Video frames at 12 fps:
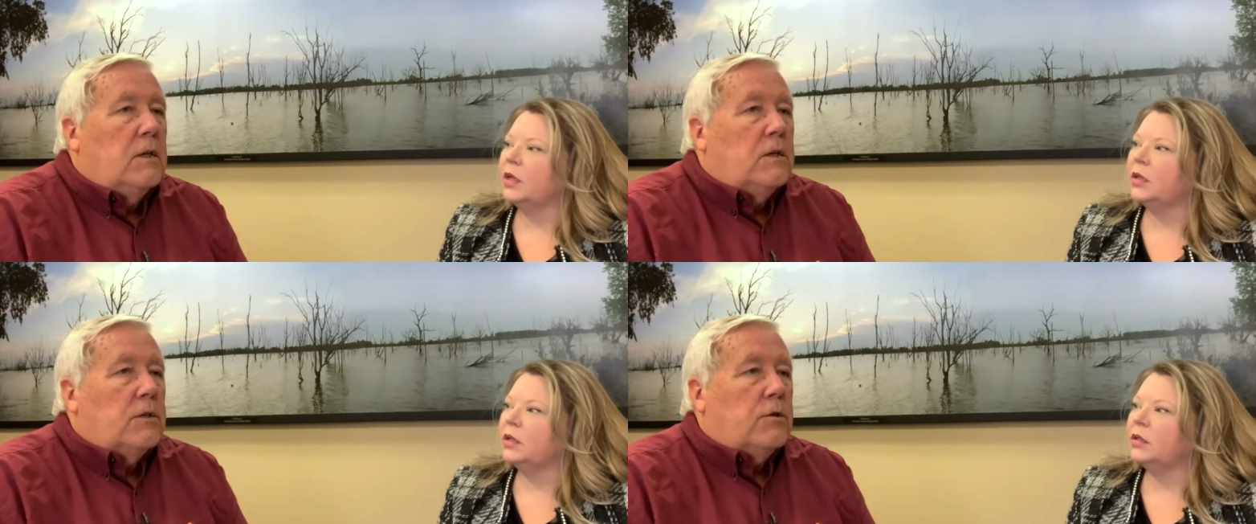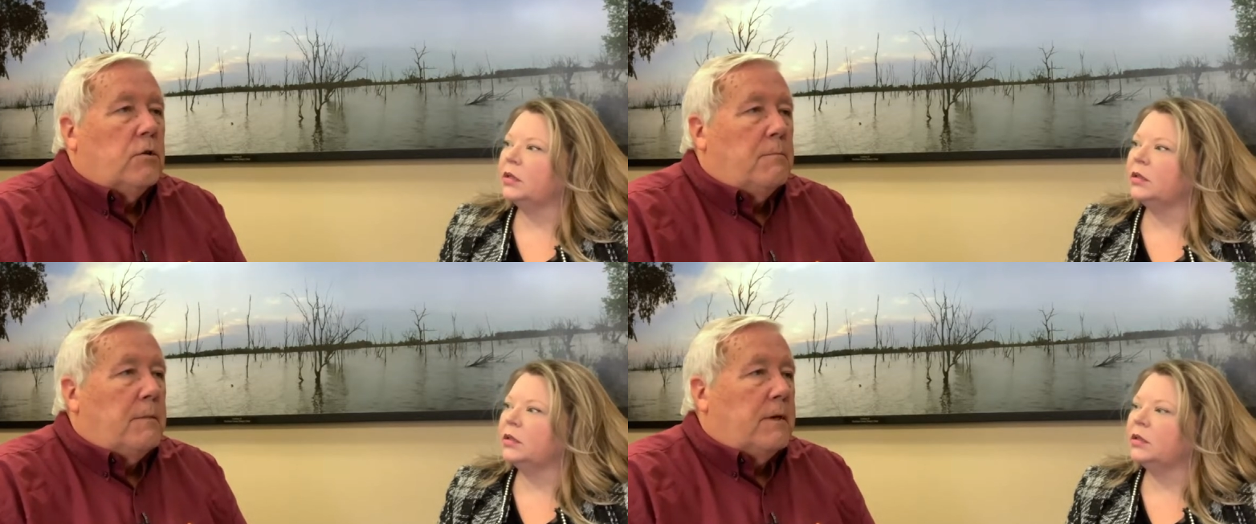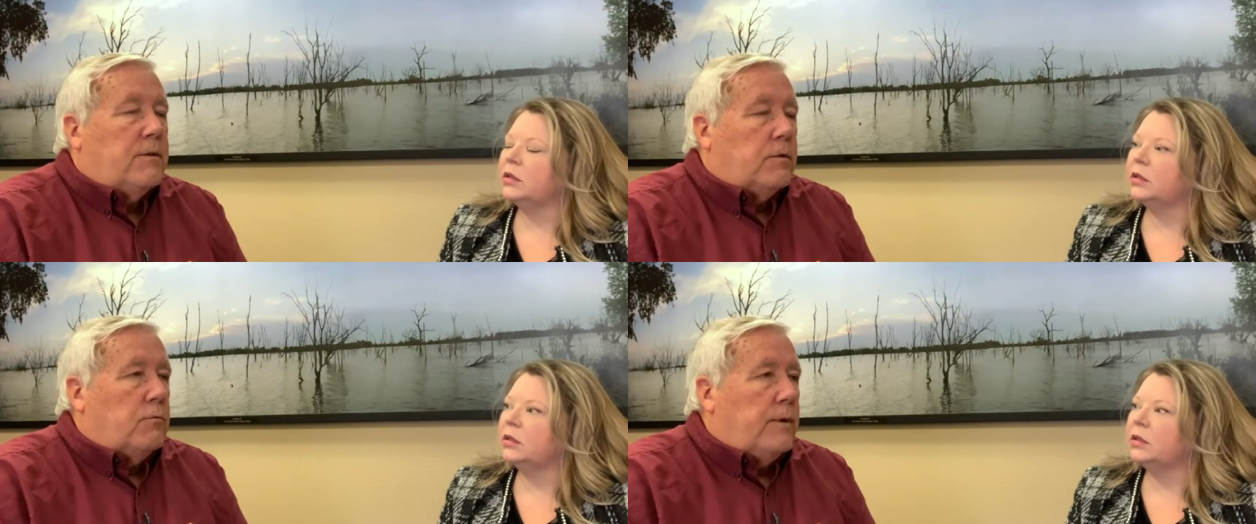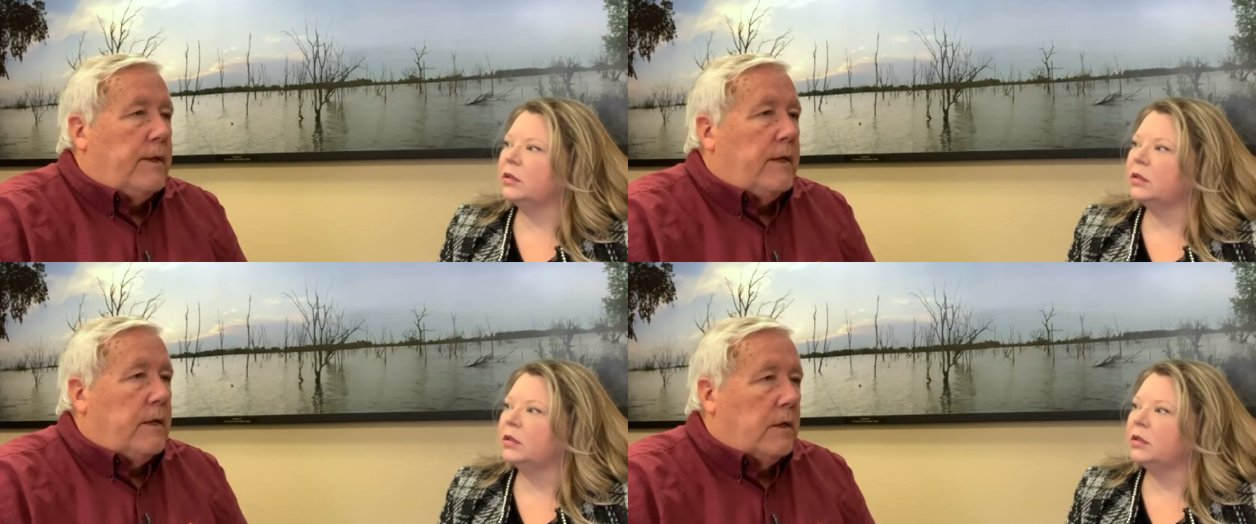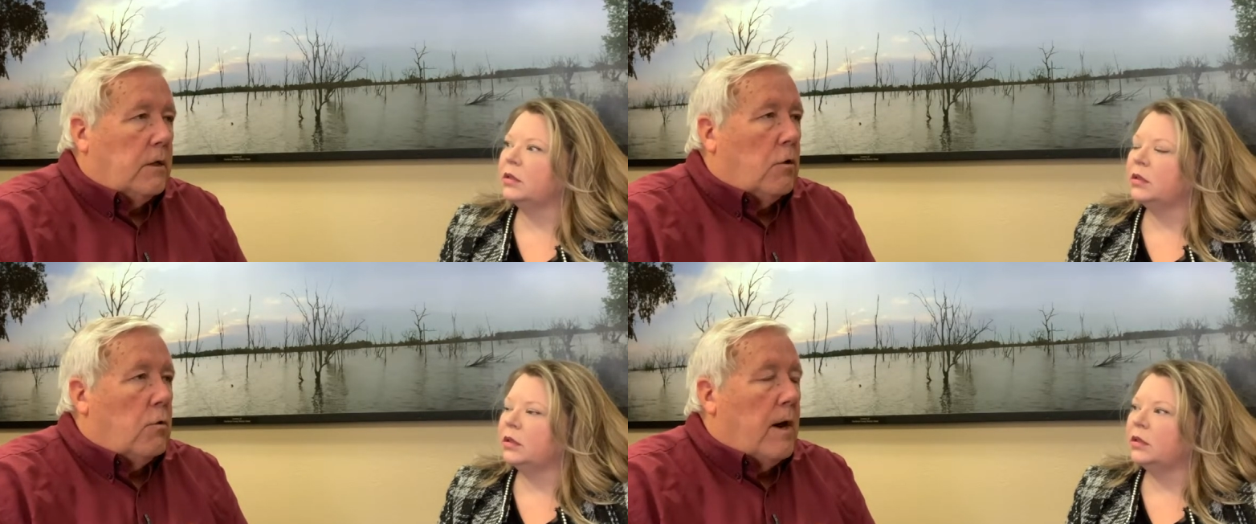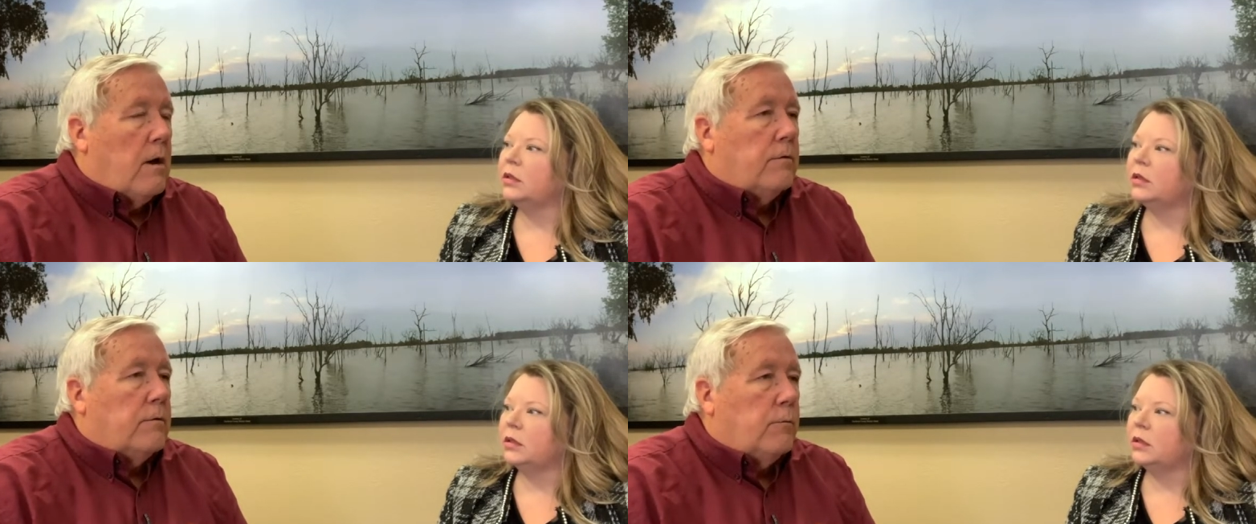Speaker 1: So it means that we go
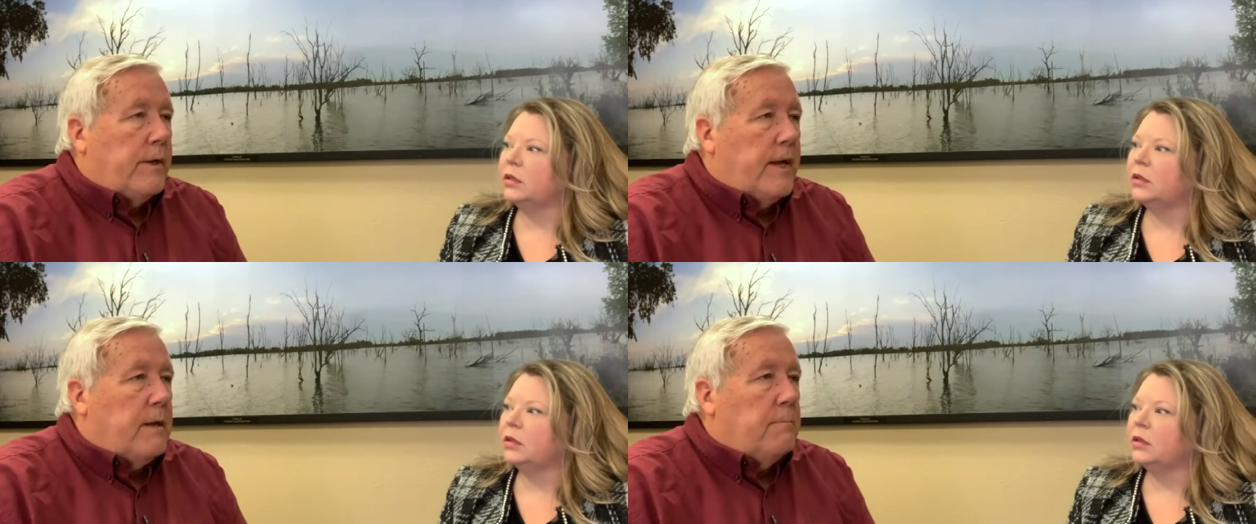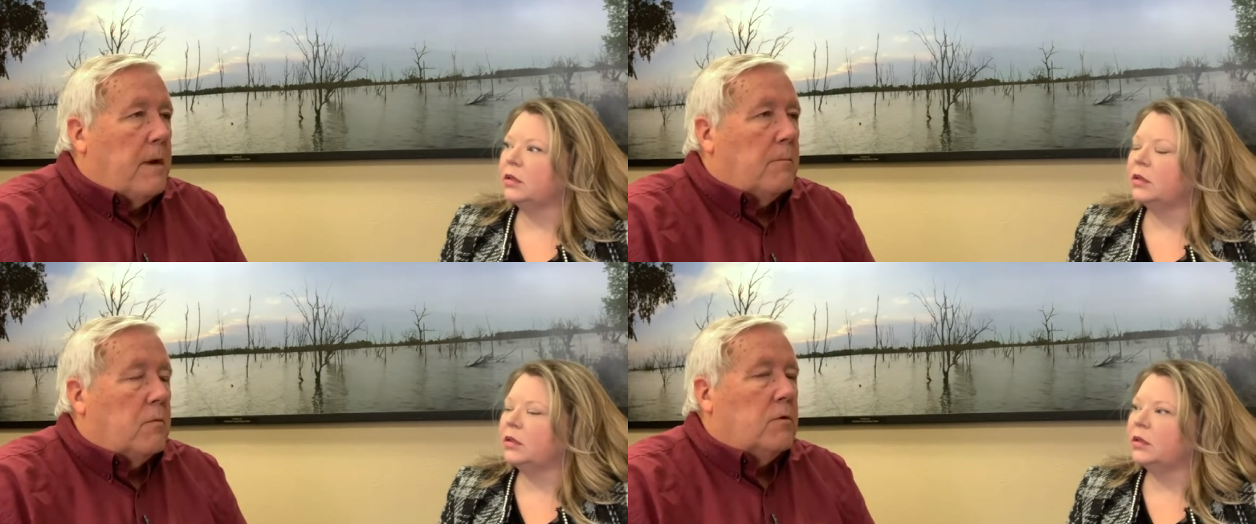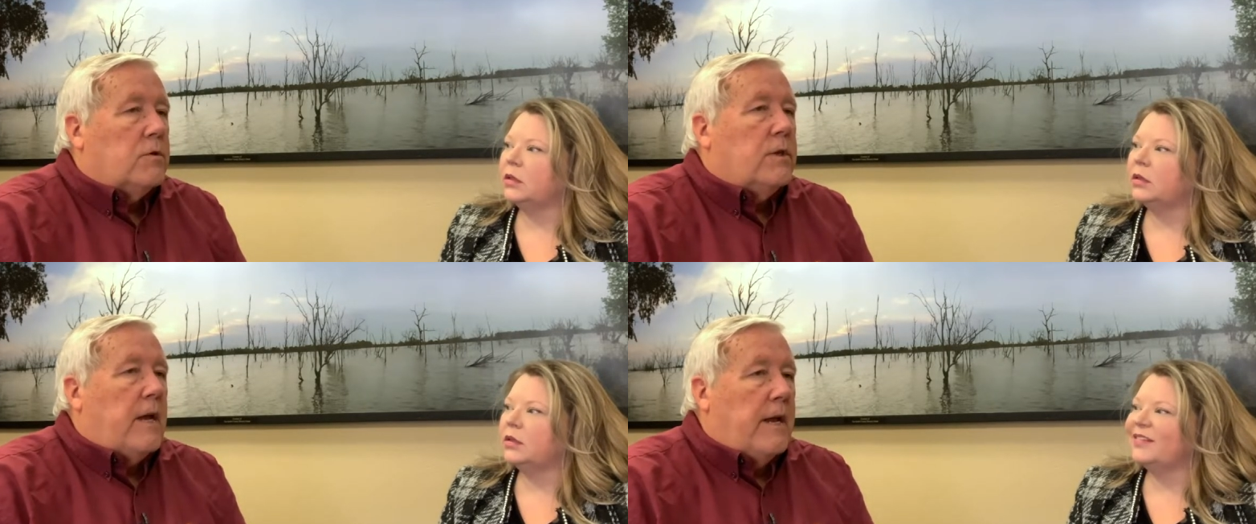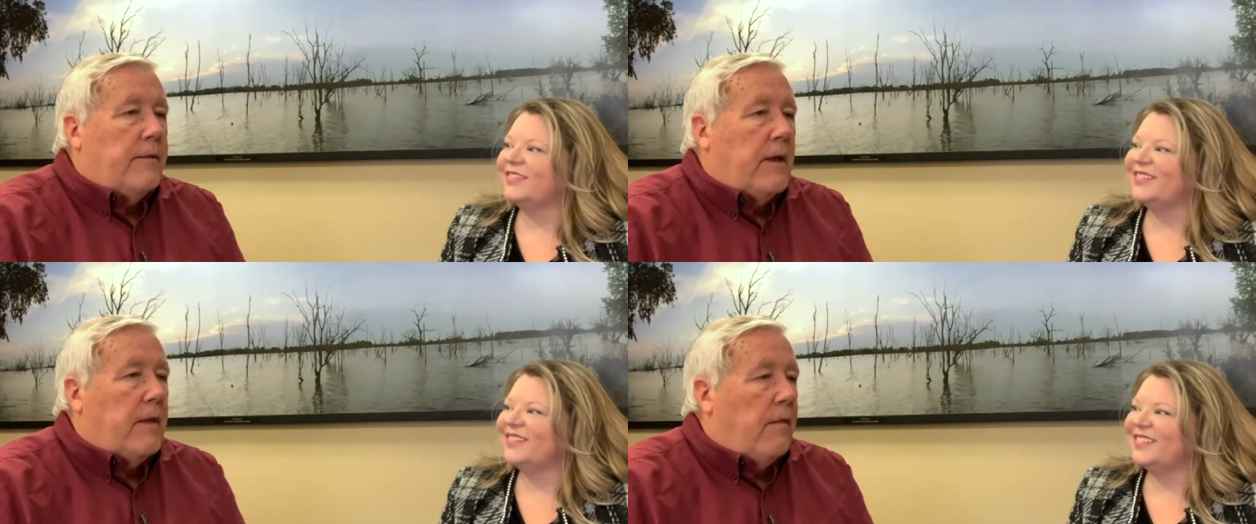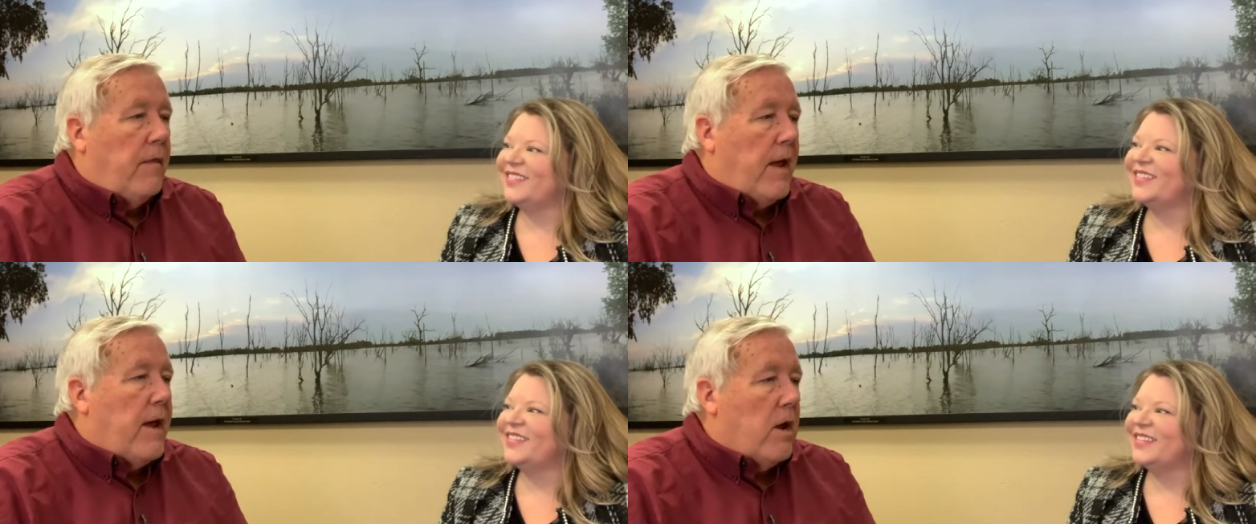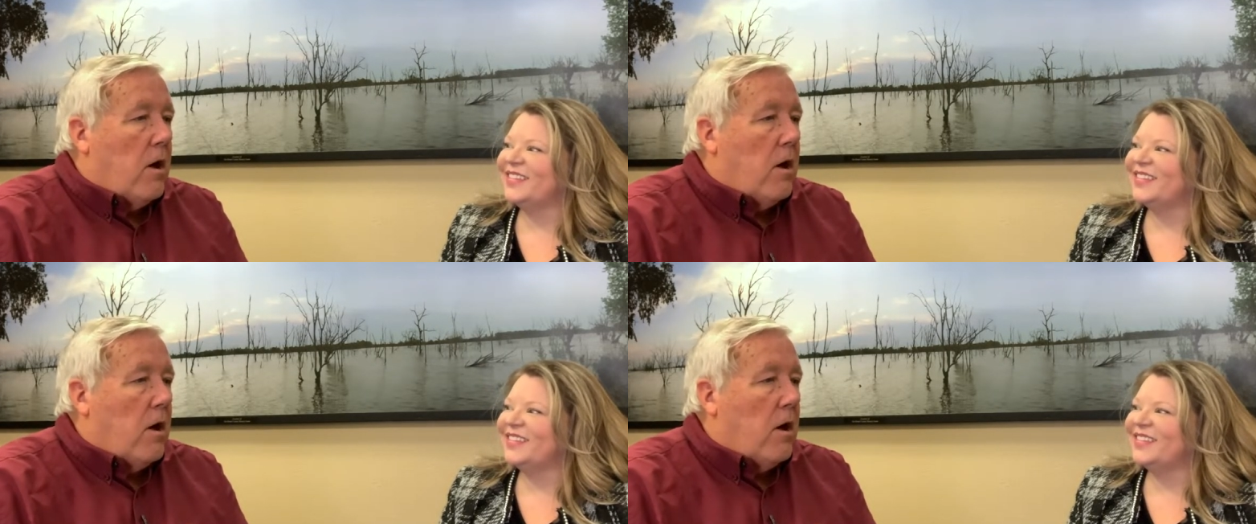out, we get members, and then they